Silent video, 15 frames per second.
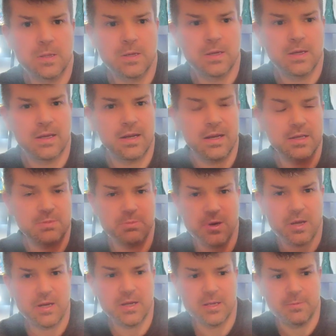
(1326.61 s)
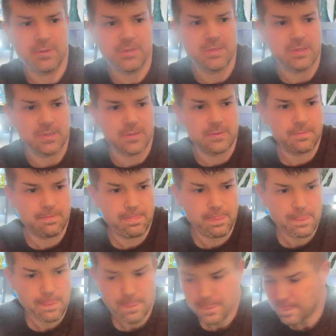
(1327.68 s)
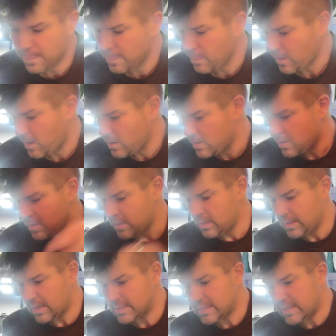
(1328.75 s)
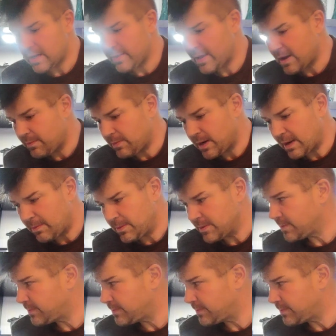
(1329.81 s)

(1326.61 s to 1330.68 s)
and it has Paraíbas in it. That's how that happened.